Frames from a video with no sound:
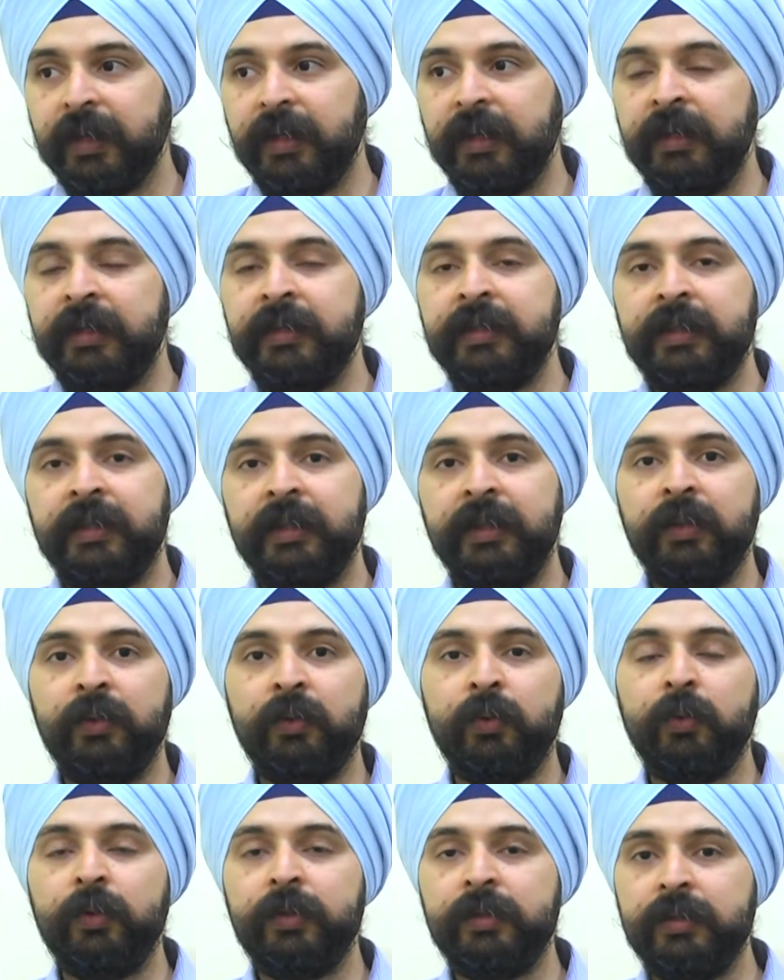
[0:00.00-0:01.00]
It is he
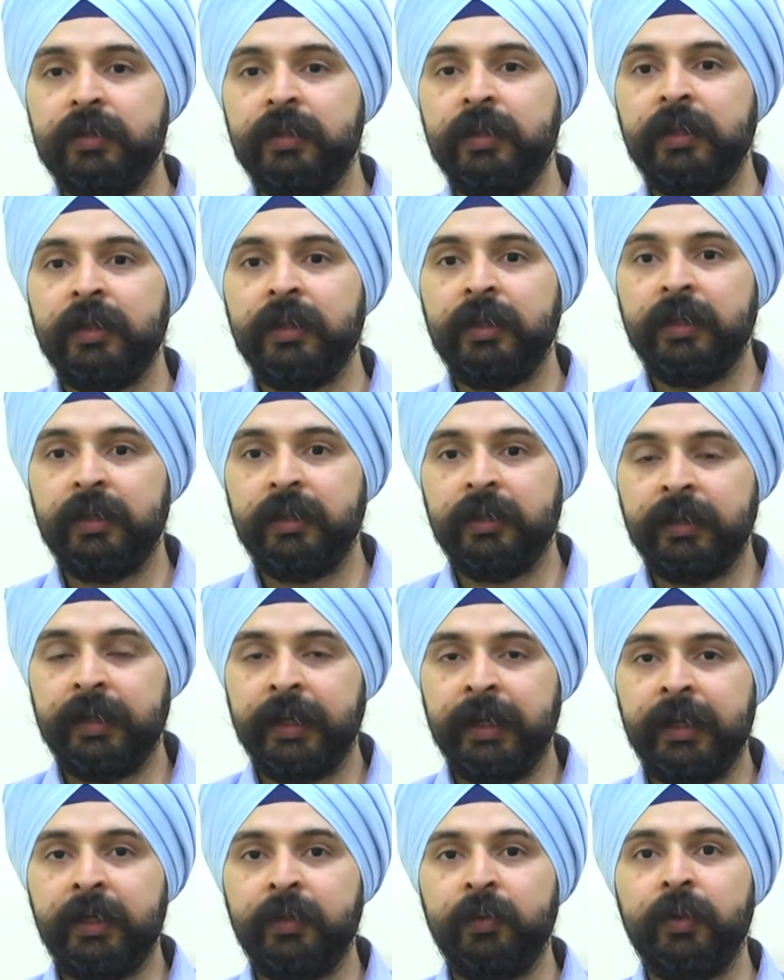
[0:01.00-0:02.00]
who is the
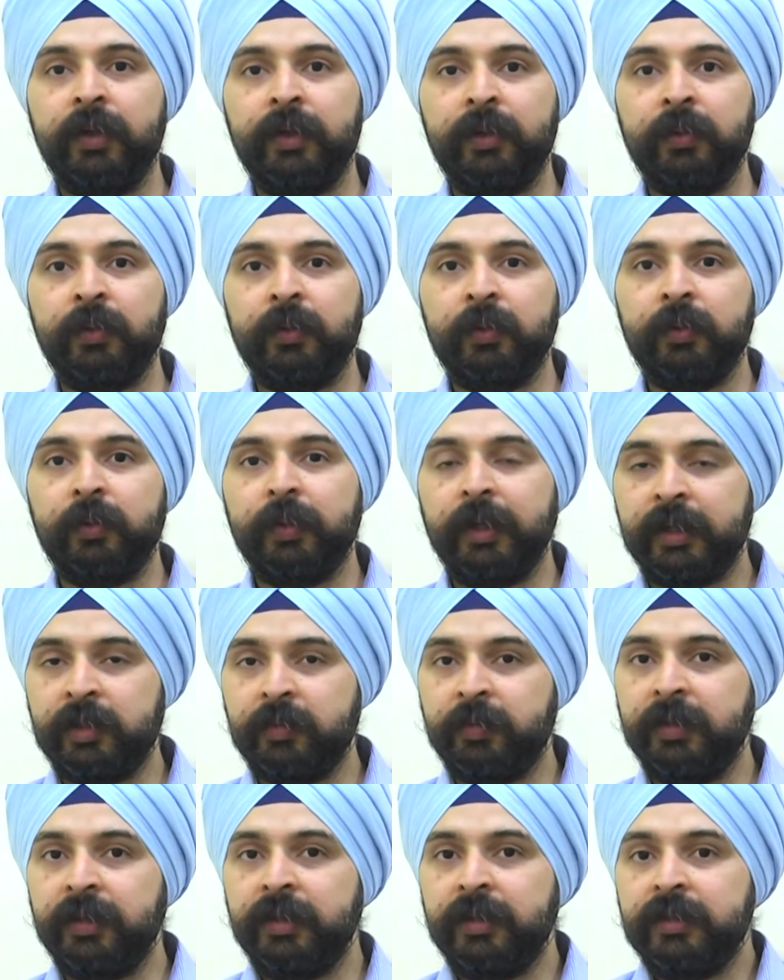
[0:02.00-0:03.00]
gateway to
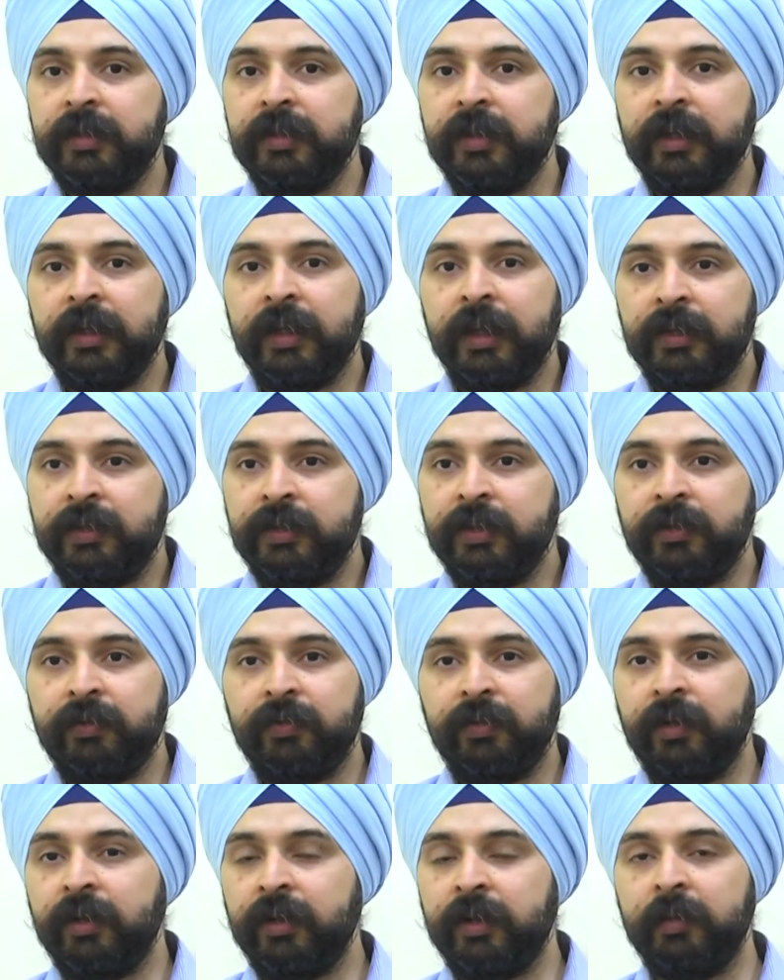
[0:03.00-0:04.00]
experiencing culture
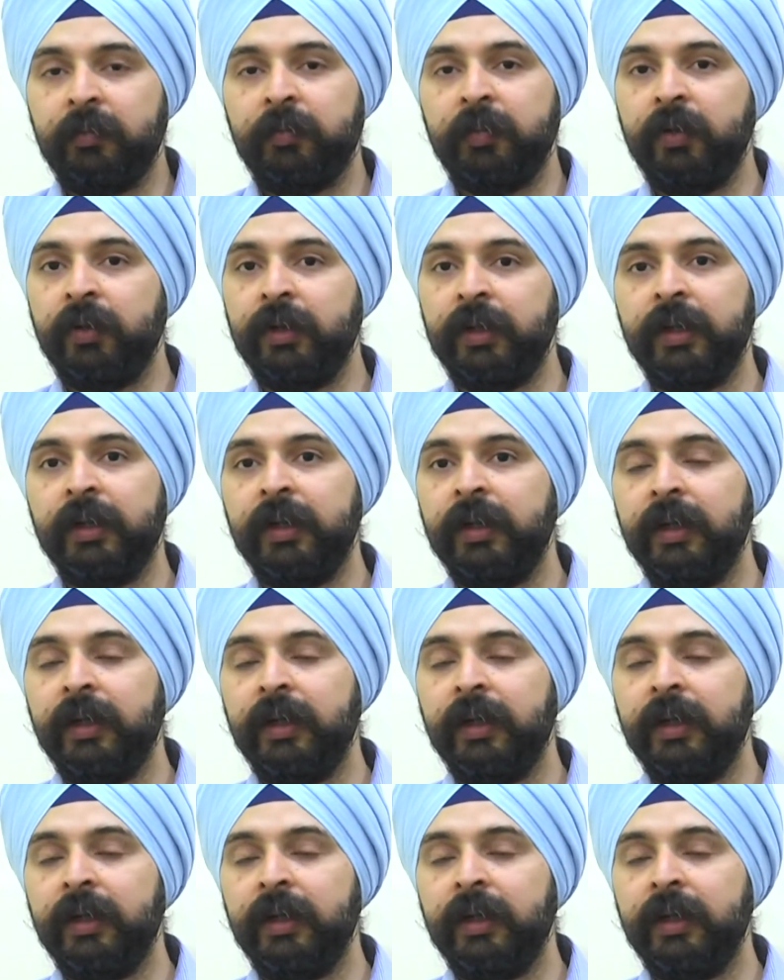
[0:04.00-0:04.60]
for an employee,